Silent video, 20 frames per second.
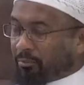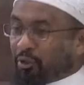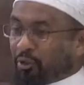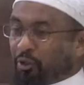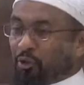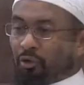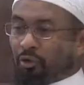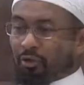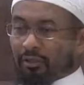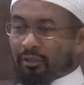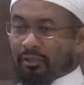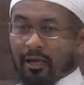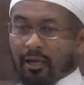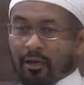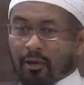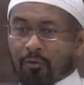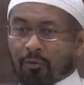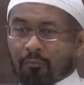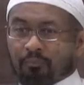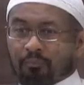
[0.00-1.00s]
plural
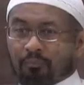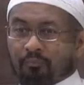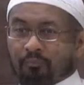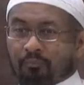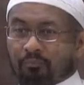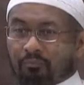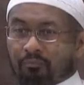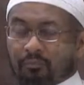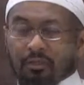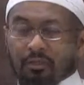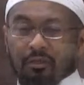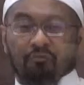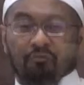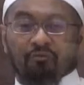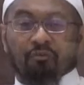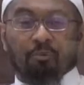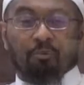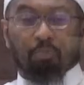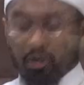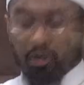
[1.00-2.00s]
now,
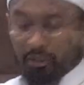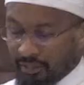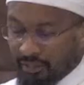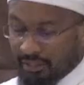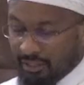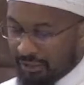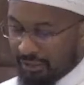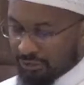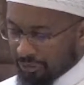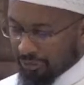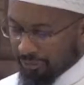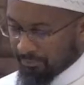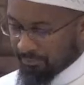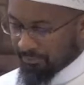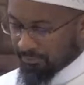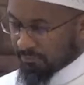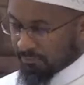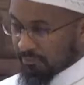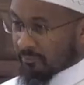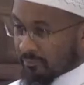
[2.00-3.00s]
for
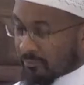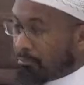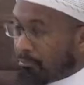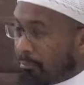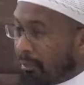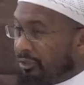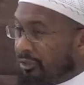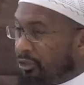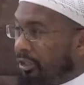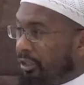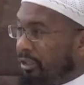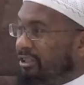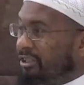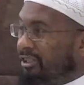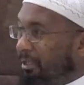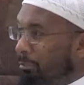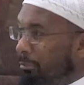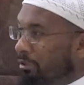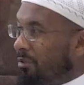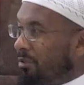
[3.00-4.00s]
pollination, mentioning
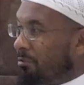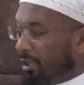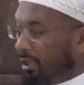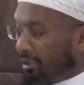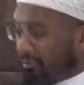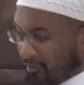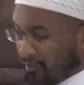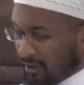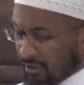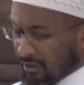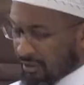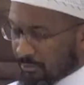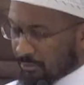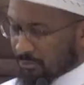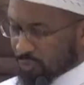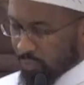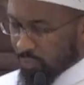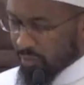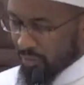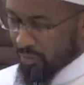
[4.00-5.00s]
some of the benefit that
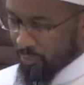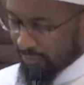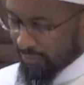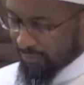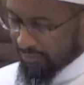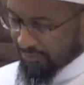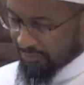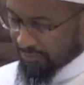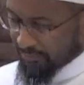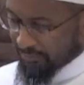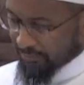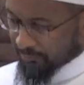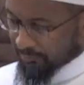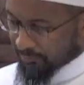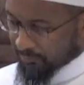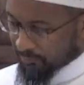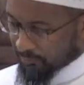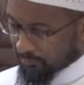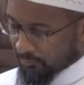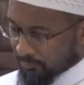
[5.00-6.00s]
comes with the winds.
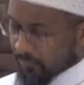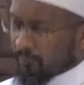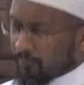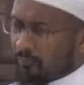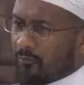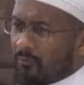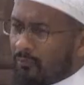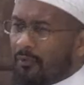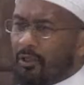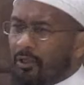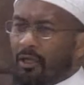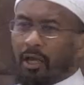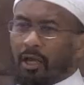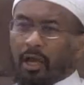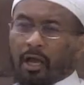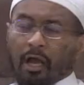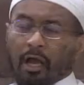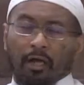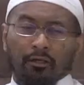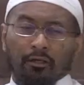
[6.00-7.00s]

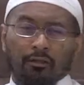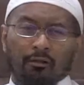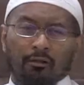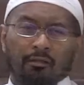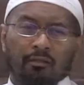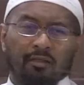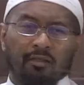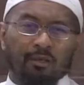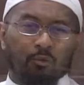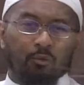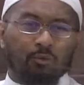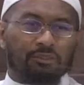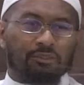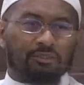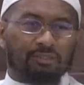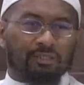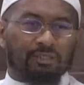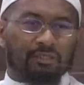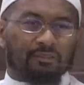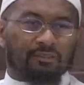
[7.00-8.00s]
Another thing that we
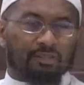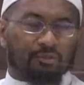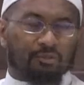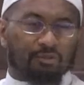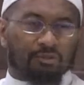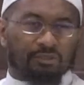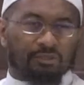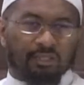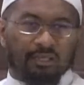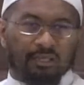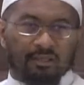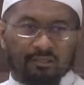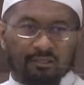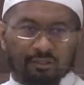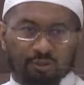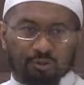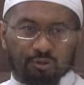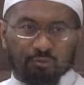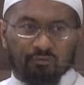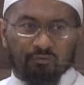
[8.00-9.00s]
see that's interesting in
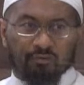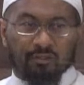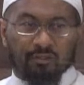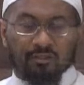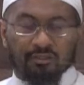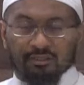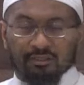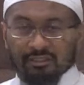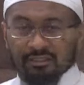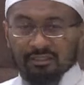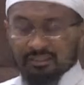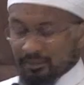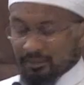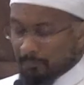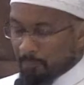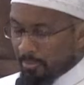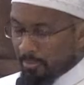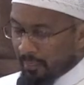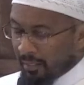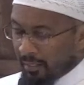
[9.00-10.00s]
these two verses
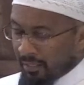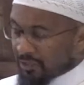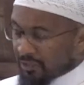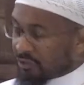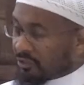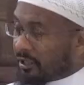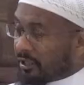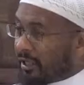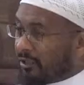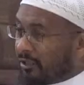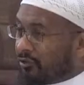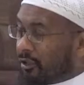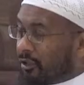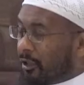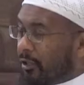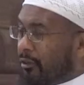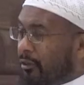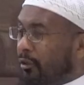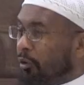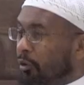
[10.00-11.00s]
is that
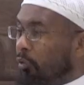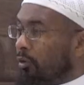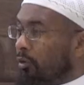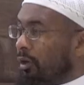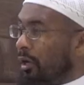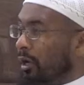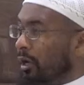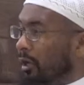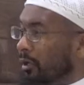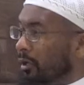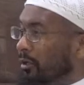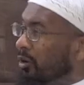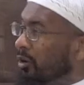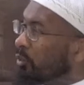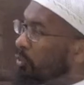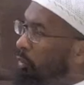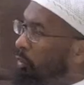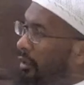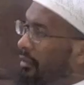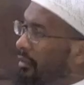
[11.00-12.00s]
in the
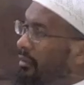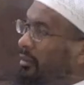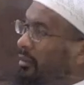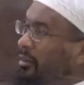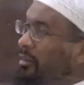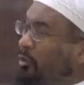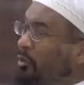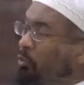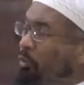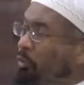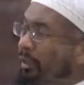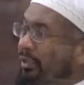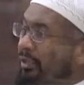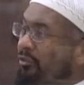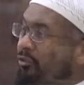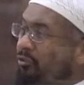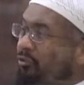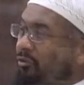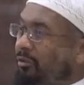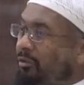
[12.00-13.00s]
Quran, when the
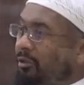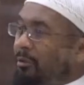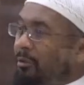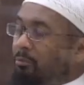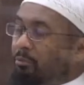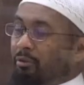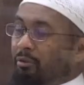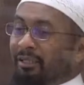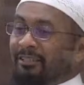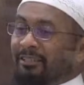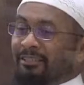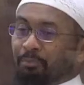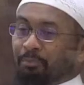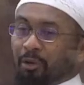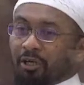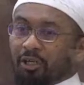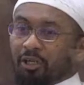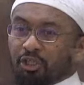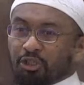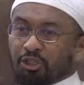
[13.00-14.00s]
wind brings
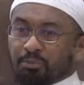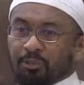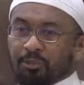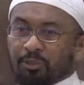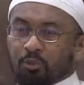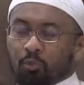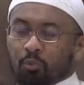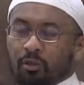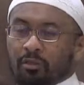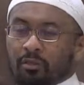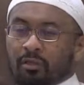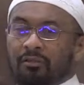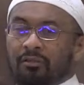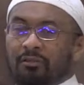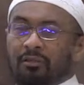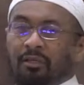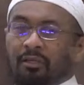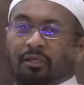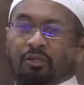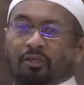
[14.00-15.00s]
punishment with
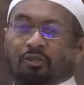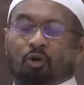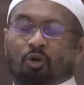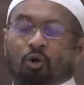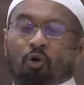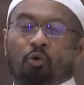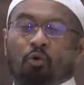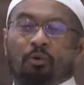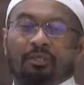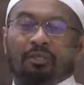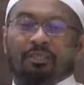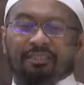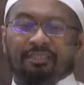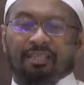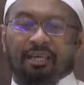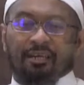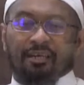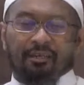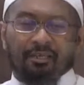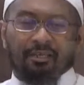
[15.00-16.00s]
it, it is always
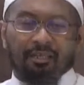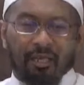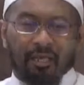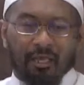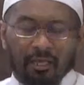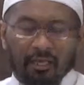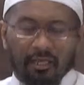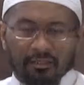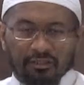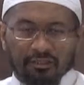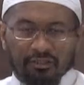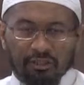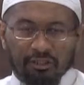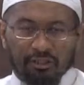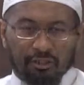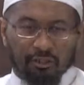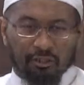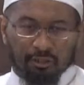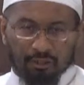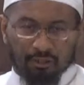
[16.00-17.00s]
a rih,
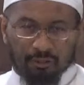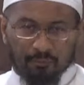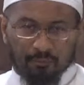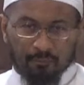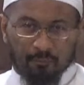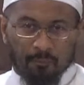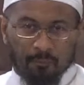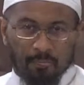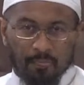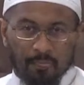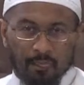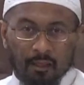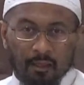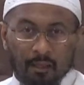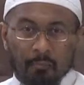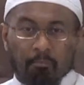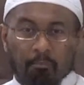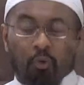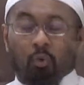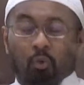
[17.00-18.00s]
singular.
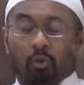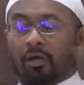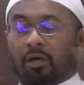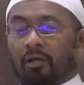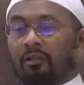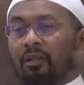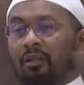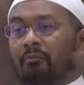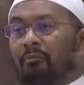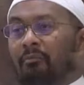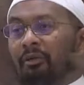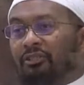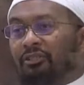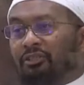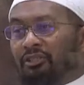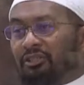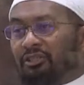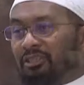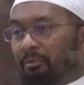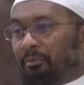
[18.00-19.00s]
But when Allah
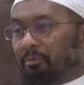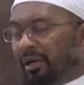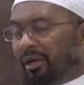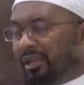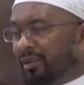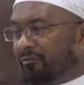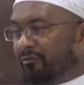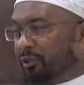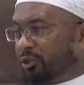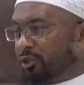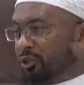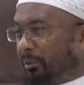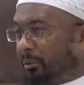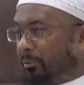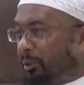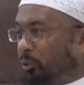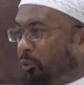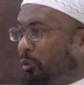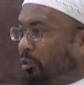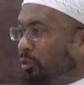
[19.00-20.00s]
mentions the benefits
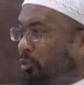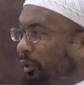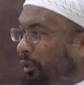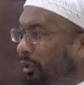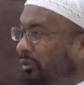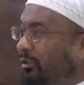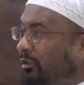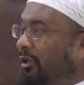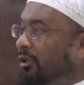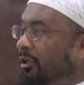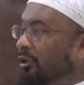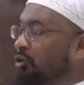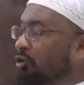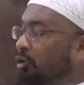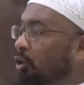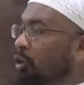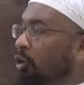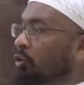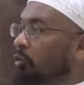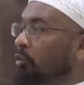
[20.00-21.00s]
coming with wind, it is
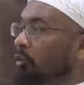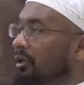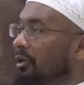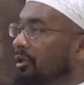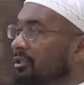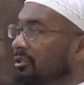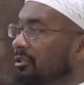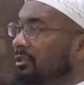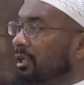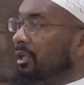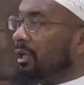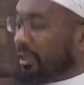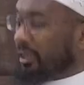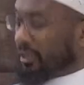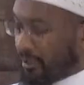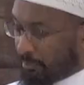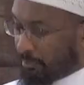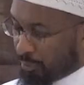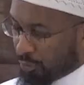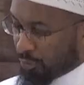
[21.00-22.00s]
always
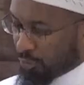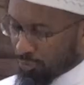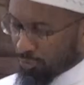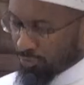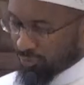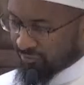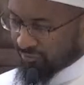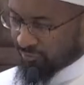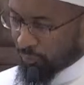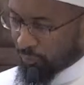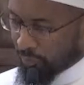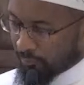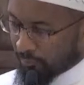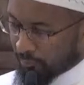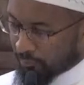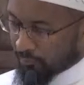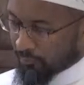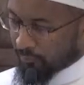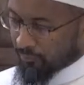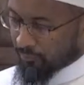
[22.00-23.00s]
in the plural form.